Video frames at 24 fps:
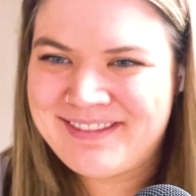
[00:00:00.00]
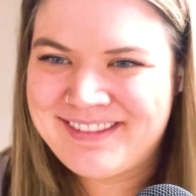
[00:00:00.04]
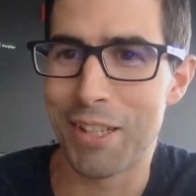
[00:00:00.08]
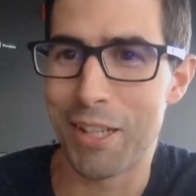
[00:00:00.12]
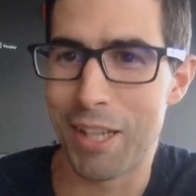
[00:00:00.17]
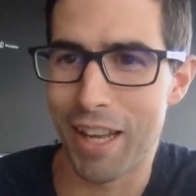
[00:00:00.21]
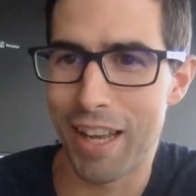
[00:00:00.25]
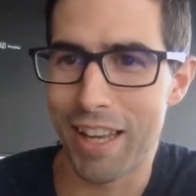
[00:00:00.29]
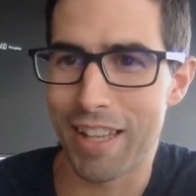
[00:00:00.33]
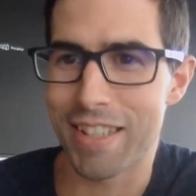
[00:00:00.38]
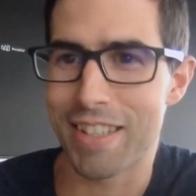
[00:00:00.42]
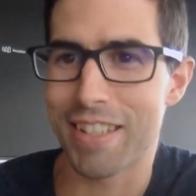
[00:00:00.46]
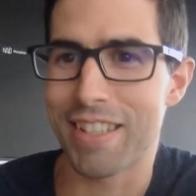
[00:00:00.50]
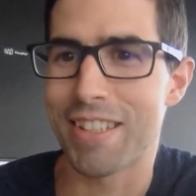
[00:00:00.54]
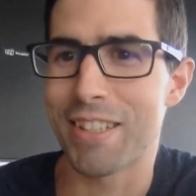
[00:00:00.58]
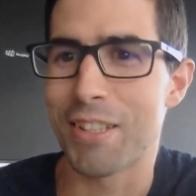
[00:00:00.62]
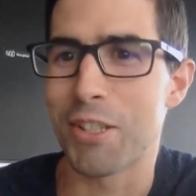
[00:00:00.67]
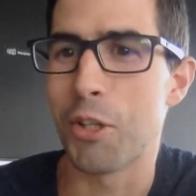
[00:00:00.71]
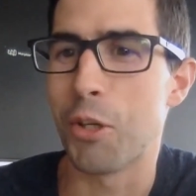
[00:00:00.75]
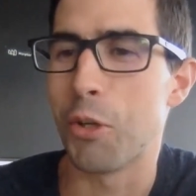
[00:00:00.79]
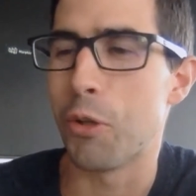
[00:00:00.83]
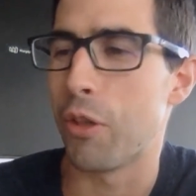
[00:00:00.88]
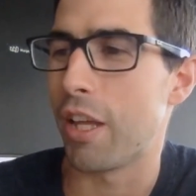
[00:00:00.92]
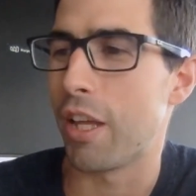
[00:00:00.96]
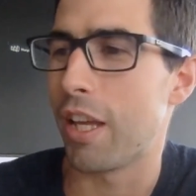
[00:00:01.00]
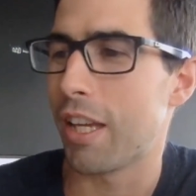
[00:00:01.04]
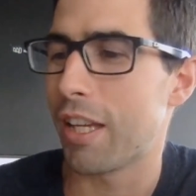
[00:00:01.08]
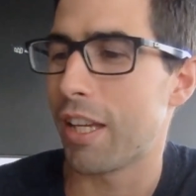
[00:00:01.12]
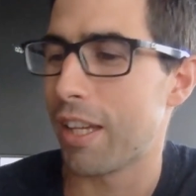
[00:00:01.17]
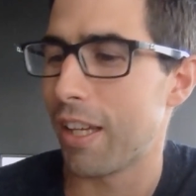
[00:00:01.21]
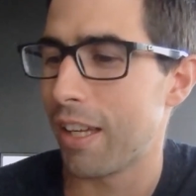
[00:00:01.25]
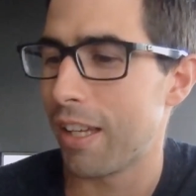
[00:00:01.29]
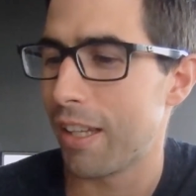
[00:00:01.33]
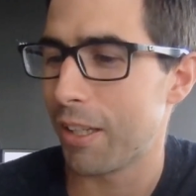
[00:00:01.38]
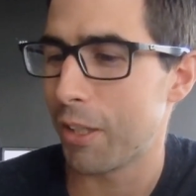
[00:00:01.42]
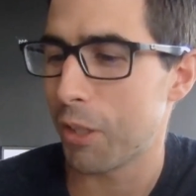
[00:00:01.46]
Yes. So they
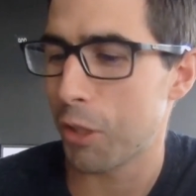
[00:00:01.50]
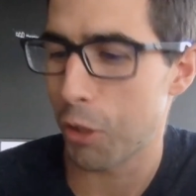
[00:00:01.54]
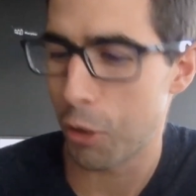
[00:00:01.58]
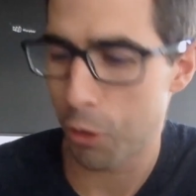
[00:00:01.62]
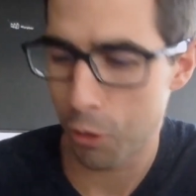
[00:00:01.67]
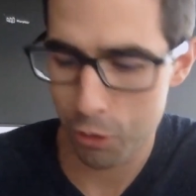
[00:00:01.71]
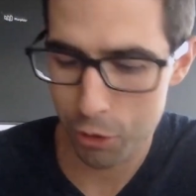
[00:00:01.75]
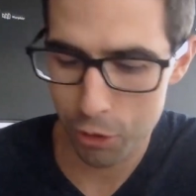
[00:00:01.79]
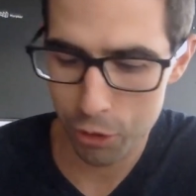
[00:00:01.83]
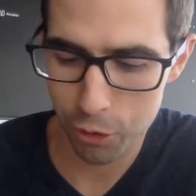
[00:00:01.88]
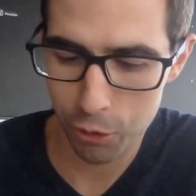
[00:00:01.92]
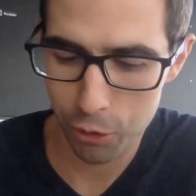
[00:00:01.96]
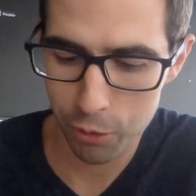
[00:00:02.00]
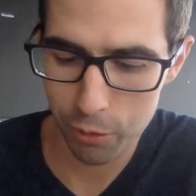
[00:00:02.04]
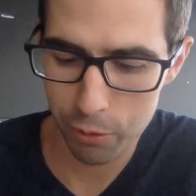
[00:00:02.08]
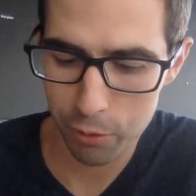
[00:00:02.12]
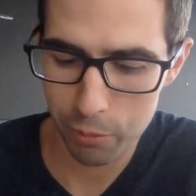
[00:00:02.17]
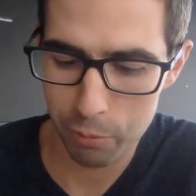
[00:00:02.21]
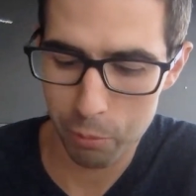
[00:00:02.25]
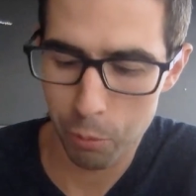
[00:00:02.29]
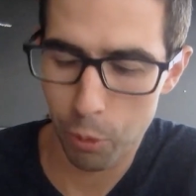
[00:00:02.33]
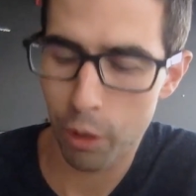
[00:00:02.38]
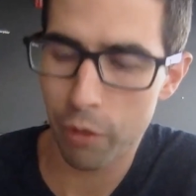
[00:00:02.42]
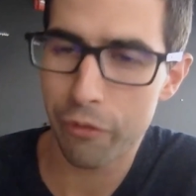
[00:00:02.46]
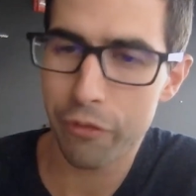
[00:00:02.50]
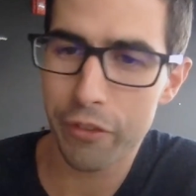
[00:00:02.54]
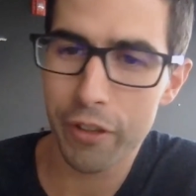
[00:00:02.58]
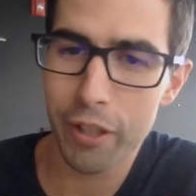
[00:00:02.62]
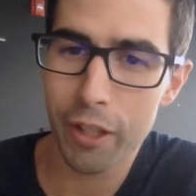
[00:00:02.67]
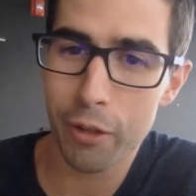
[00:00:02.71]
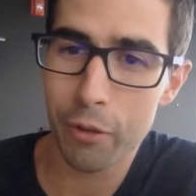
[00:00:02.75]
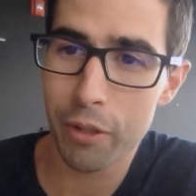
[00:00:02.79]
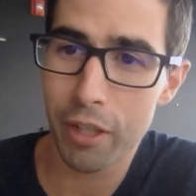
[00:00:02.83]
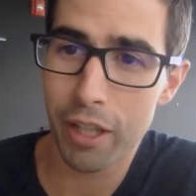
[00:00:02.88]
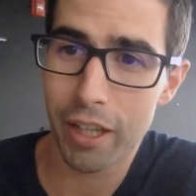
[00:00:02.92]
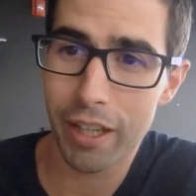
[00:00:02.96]
can go to
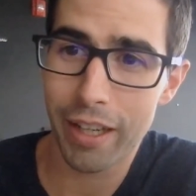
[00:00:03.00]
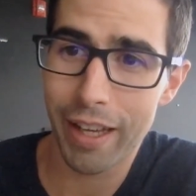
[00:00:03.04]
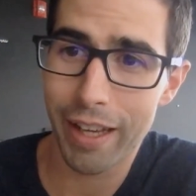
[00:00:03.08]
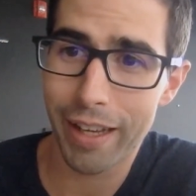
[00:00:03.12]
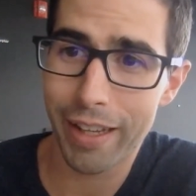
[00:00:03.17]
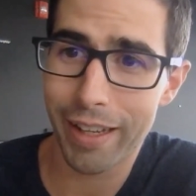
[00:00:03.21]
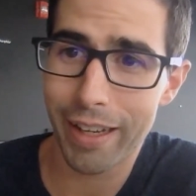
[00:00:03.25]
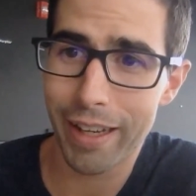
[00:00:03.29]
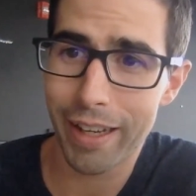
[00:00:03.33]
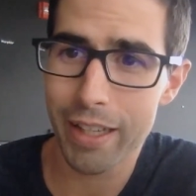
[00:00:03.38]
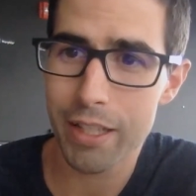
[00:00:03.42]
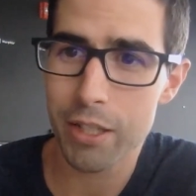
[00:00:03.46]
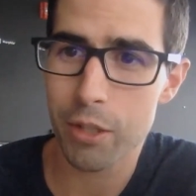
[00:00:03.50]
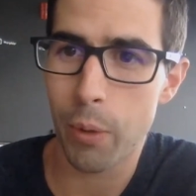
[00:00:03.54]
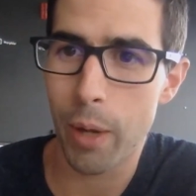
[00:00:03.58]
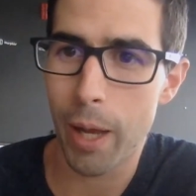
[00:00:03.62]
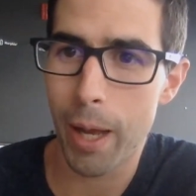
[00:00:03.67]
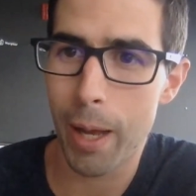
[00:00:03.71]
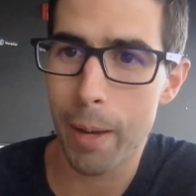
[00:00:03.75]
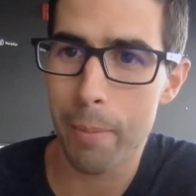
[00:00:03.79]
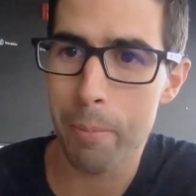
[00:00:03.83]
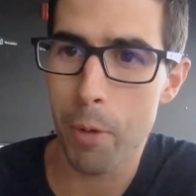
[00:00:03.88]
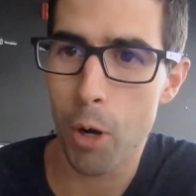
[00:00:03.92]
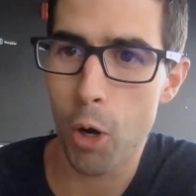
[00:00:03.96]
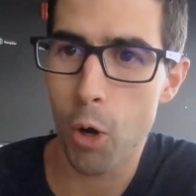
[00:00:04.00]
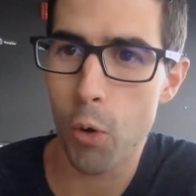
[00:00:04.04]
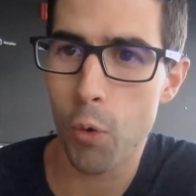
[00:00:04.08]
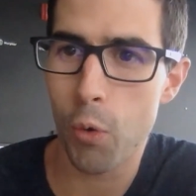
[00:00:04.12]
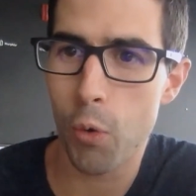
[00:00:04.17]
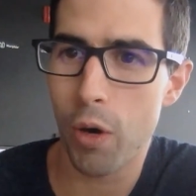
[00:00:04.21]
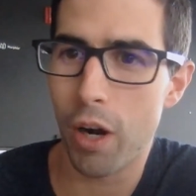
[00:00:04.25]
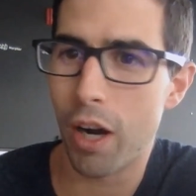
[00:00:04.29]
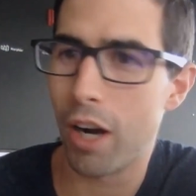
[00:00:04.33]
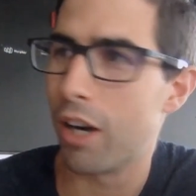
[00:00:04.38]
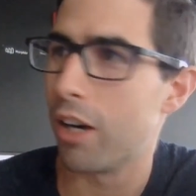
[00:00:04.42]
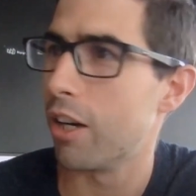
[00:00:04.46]
morphio.ai, so
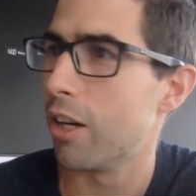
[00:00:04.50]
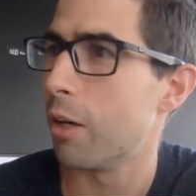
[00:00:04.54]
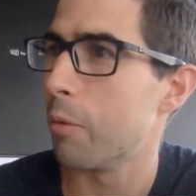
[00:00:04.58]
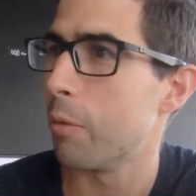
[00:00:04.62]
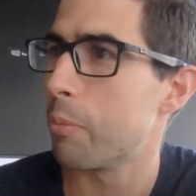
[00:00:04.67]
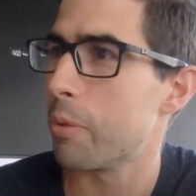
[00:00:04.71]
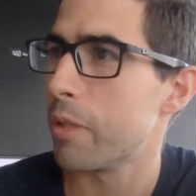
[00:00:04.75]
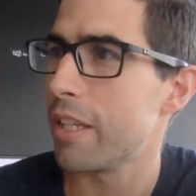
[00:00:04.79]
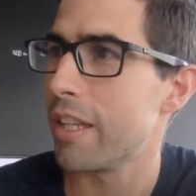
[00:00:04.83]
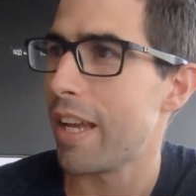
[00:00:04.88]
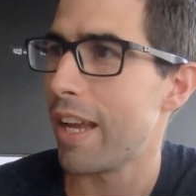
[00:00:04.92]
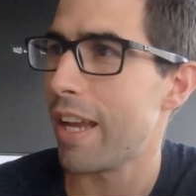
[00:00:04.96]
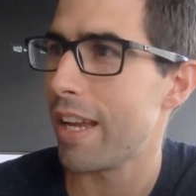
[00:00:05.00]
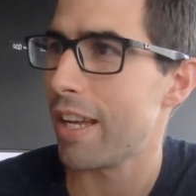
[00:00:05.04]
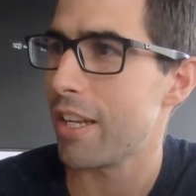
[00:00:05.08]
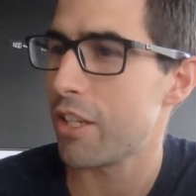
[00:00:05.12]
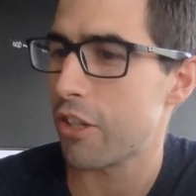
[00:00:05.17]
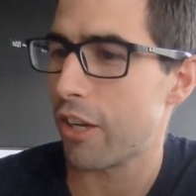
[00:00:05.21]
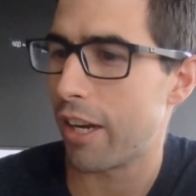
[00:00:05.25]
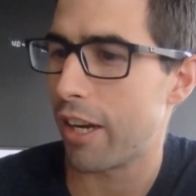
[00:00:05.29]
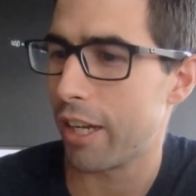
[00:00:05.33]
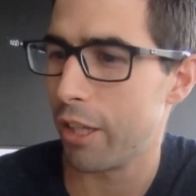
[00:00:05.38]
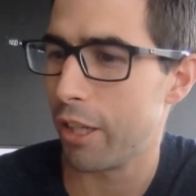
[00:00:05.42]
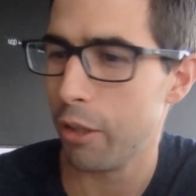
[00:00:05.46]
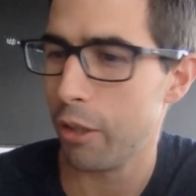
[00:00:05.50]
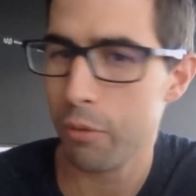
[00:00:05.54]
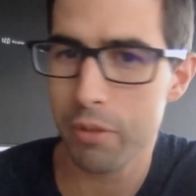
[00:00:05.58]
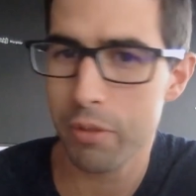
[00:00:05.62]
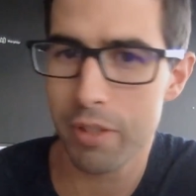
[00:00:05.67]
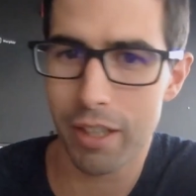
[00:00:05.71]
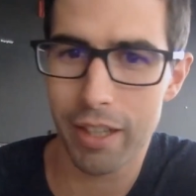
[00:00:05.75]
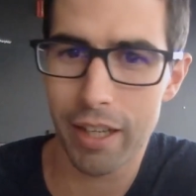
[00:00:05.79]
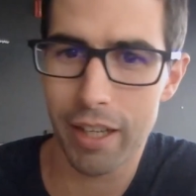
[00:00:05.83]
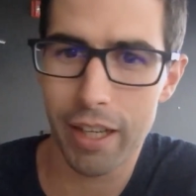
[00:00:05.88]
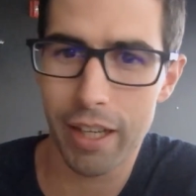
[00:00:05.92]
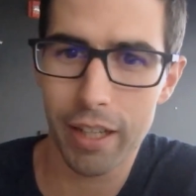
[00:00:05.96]

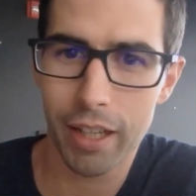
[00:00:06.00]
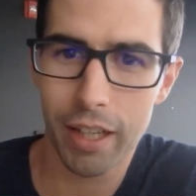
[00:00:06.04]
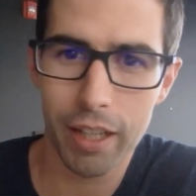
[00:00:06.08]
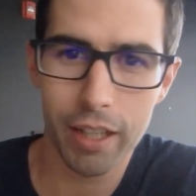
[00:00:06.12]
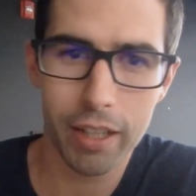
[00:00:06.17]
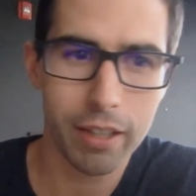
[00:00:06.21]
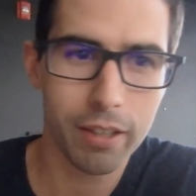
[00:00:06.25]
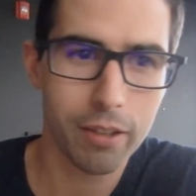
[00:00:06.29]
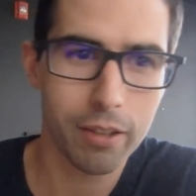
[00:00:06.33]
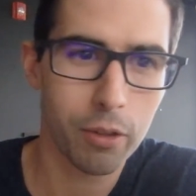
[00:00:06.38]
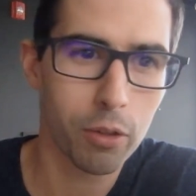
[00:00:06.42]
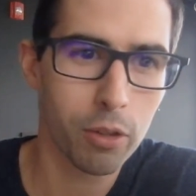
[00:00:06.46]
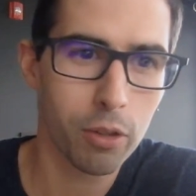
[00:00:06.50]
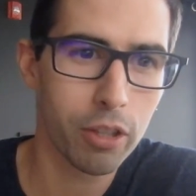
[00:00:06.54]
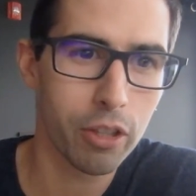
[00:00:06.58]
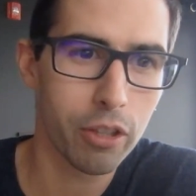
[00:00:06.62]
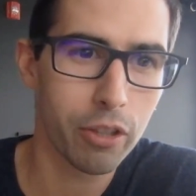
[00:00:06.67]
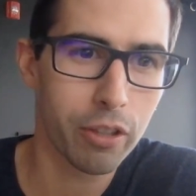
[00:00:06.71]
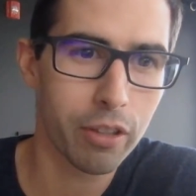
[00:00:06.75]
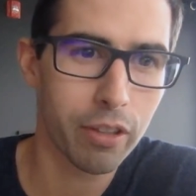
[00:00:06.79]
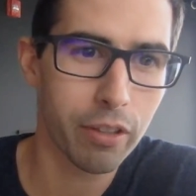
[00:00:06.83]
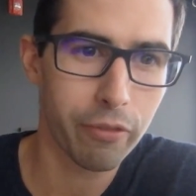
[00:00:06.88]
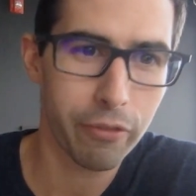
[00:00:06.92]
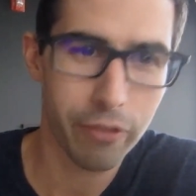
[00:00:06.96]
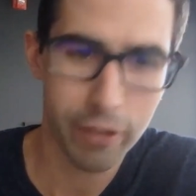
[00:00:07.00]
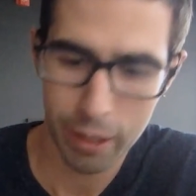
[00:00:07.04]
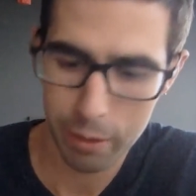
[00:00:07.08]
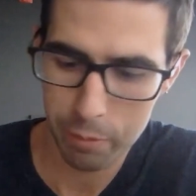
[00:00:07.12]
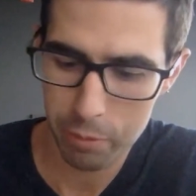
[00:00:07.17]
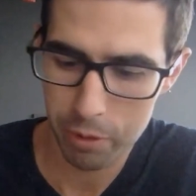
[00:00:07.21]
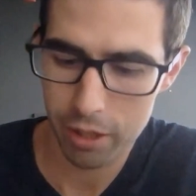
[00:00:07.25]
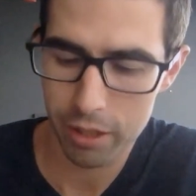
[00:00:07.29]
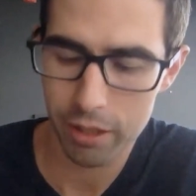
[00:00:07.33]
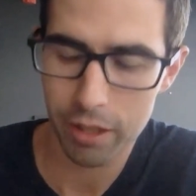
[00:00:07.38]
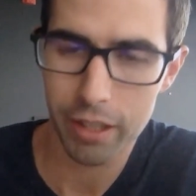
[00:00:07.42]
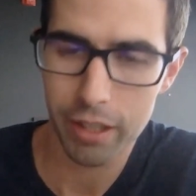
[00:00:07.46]
morphio.ai, or you can find
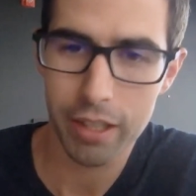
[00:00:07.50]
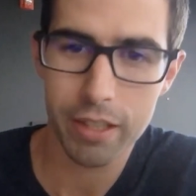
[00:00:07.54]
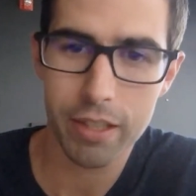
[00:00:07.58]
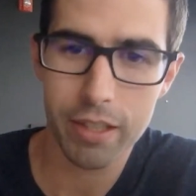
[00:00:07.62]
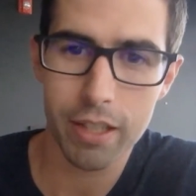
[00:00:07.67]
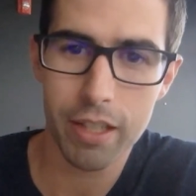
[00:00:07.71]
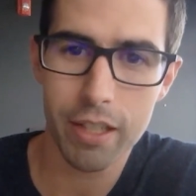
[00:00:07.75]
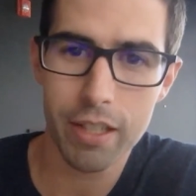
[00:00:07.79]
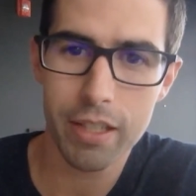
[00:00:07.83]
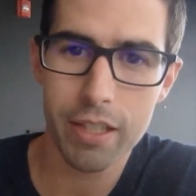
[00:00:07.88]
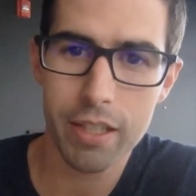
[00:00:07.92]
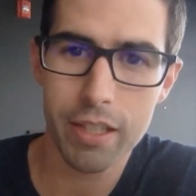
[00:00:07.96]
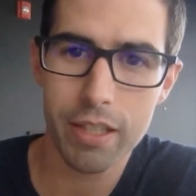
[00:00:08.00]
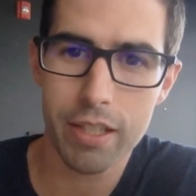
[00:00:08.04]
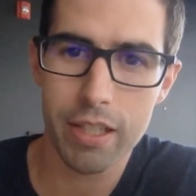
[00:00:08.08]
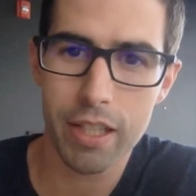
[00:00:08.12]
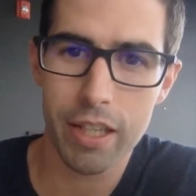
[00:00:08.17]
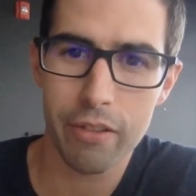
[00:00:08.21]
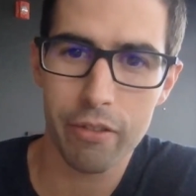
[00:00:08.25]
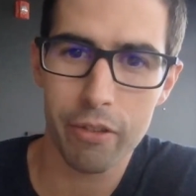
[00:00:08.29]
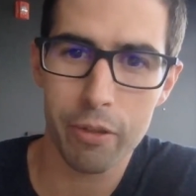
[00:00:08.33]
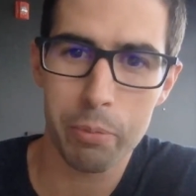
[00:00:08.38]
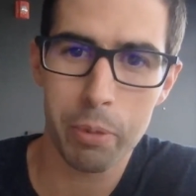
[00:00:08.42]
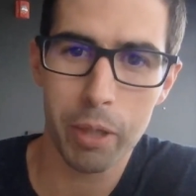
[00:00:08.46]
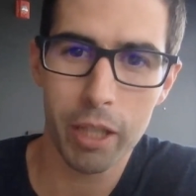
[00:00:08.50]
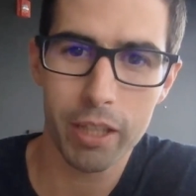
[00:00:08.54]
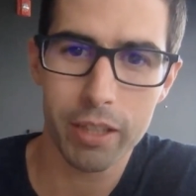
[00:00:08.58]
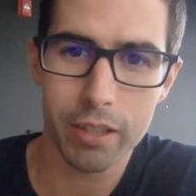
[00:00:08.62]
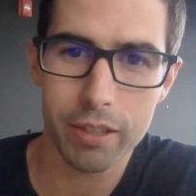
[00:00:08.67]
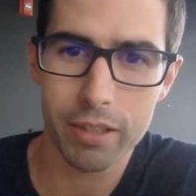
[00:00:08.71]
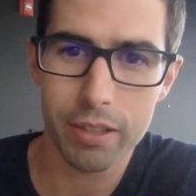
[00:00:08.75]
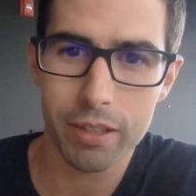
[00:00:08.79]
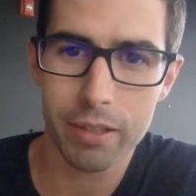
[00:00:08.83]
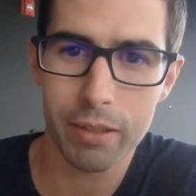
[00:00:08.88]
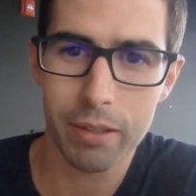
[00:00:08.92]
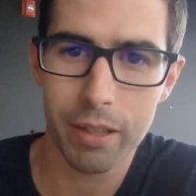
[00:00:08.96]
me on LinkedIn, David
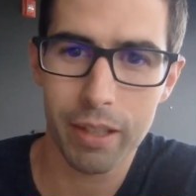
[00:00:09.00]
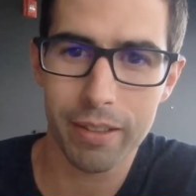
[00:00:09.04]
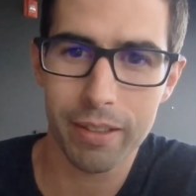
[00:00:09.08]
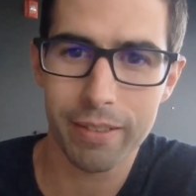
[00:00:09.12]
Bunce.